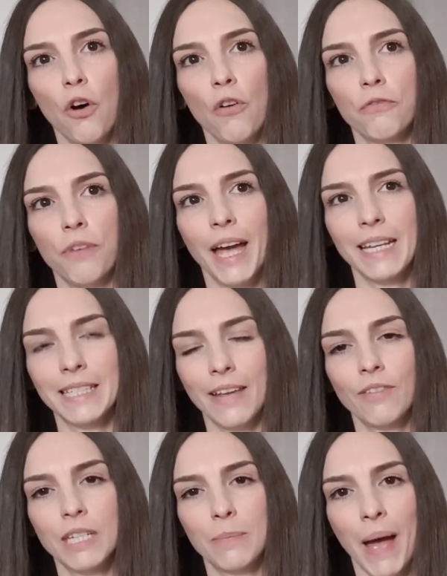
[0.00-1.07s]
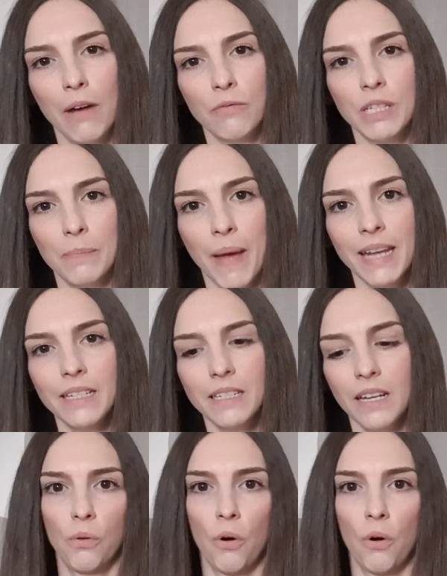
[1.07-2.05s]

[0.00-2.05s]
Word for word: off a 70 pound spend